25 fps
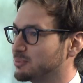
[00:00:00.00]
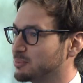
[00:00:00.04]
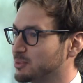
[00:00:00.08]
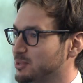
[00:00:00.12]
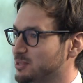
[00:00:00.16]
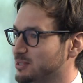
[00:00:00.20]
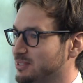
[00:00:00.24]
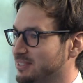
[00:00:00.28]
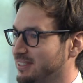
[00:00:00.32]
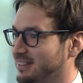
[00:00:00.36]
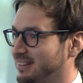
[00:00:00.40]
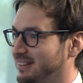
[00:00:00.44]

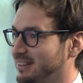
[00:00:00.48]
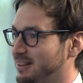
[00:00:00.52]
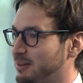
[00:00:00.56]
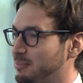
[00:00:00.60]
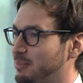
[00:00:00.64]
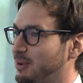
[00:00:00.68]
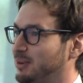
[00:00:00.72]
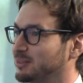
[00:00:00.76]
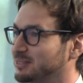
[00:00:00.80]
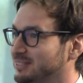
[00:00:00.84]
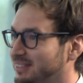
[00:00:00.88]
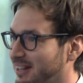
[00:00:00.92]
was
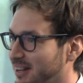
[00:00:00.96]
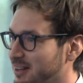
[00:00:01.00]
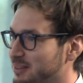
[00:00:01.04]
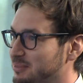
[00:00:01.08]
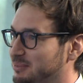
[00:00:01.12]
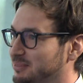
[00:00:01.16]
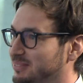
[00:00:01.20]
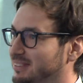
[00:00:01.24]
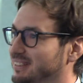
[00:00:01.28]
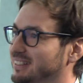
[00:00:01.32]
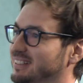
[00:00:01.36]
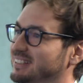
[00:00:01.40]
about
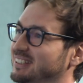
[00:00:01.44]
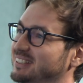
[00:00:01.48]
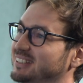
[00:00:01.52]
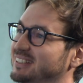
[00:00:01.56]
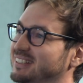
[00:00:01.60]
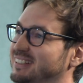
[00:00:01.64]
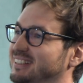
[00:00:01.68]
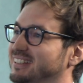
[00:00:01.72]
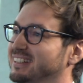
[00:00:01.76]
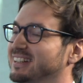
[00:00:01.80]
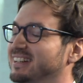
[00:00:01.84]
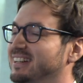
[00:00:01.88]

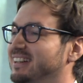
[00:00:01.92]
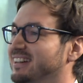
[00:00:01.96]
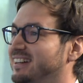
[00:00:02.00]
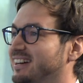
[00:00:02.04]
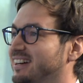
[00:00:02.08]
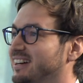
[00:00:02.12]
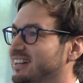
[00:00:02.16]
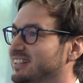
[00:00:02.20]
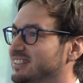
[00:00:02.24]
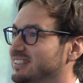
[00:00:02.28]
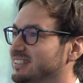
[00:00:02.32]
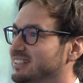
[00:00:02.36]
time.
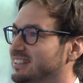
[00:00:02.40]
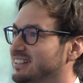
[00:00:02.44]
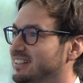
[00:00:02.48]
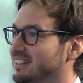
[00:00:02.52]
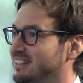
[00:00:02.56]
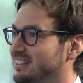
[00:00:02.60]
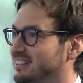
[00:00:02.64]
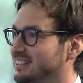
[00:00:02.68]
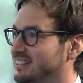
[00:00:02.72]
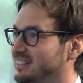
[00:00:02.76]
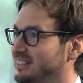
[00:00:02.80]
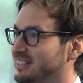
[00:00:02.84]

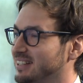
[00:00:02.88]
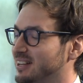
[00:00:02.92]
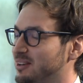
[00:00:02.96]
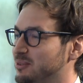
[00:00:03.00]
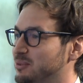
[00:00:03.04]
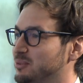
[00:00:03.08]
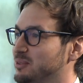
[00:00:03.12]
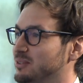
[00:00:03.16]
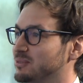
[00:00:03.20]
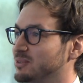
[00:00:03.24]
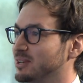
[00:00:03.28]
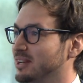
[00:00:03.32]
I
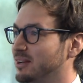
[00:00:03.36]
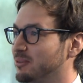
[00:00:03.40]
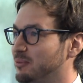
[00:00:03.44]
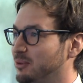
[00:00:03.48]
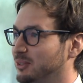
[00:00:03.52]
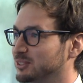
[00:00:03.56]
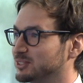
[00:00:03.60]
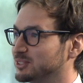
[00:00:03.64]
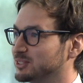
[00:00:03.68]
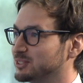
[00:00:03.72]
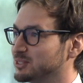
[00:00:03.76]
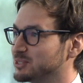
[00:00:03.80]
really
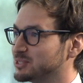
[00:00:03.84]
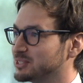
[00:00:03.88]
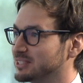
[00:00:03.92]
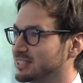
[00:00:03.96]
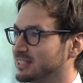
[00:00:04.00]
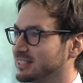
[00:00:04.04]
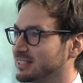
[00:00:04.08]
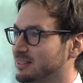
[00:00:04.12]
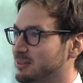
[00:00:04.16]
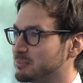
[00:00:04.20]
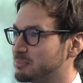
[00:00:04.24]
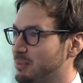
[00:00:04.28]
wanted to
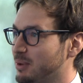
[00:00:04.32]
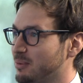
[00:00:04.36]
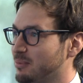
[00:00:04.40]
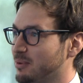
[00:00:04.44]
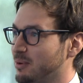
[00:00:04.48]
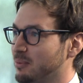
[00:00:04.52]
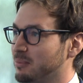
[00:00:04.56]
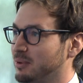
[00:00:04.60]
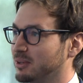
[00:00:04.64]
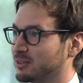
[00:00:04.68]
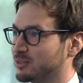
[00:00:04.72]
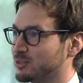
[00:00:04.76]
see a paper
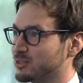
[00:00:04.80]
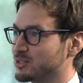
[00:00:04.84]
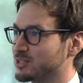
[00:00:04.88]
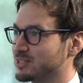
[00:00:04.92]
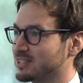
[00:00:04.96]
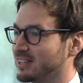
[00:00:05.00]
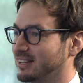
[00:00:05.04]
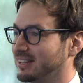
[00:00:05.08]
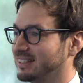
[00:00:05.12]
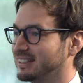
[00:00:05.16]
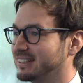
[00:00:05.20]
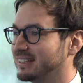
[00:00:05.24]
about
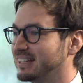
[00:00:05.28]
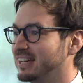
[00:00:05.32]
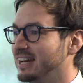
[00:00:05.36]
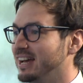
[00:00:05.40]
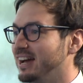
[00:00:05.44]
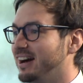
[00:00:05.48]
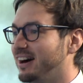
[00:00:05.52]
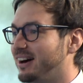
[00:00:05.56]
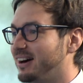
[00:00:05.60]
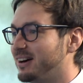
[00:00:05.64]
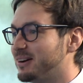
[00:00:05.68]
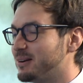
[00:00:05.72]
cross-selling.
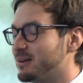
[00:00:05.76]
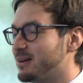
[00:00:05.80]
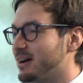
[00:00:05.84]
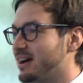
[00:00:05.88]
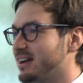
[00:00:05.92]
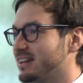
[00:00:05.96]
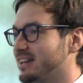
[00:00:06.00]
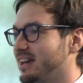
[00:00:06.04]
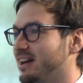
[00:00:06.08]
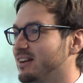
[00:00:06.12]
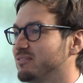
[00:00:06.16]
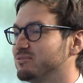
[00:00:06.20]

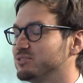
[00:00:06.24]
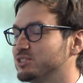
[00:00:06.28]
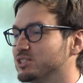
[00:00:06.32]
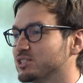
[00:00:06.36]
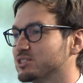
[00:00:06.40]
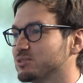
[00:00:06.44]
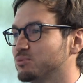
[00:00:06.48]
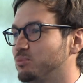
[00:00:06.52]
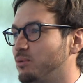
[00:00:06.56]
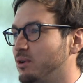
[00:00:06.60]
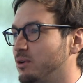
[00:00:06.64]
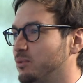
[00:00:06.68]
I have
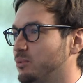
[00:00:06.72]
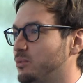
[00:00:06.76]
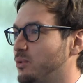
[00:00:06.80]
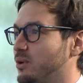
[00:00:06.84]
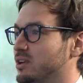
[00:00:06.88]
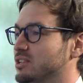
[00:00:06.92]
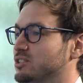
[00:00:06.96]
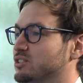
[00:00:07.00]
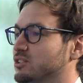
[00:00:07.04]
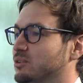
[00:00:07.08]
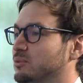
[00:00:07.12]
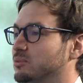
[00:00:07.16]
just one
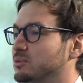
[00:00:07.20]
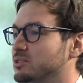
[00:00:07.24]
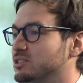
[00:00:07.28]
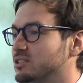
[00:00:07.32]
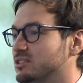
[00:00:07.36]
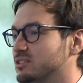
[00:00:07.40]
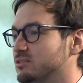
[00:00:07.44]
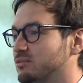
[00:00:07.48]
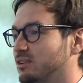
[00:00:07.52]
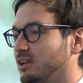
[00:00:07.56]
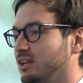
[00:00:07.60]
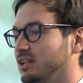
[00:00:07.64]
question, which
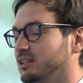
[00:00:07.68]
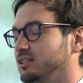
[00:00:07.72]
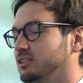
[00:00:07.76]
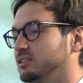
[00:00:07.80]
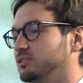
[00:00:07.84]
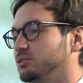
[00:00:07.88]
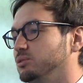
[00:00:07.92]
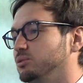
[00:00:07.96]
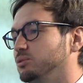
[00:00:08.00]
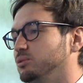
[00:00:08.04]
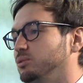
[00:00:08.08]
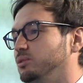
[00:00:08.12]
is
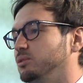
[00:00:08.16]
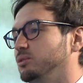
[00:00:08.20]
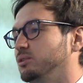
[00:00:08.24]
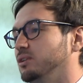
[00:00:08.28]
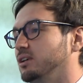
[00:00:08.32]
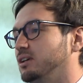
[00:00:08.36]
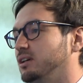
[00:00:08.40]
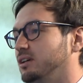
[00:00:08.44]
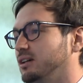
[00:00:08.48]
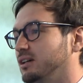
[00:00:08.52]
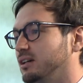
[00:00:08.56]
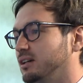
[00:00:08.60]
related to
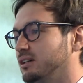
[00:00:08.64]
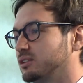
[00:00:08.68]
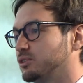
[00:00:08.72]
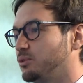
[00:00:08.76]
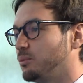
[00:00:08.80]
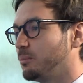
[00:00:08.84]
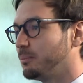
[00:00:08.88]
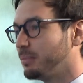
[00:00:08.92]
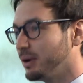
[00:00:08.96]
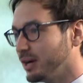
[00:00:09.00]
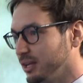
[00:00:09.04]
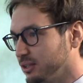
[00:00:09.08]
a
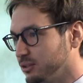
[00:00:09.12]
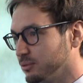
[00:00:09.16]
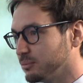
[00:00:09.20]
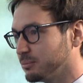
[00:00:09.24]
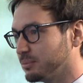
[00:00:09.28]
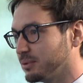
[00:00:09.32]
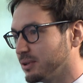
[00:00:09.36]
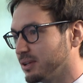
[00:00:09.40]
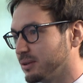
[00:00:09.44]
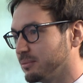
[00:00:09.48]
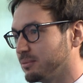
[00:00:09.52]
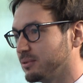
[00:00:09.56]
companion
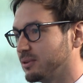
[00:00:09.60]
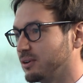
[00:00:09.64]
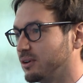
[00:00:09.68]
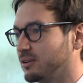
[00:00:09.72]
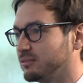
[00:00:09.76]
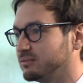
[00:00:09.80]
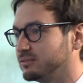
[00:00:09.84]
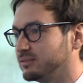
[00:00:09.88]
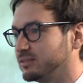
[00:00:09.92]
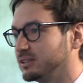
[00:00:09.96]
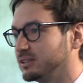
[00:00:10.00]
paper of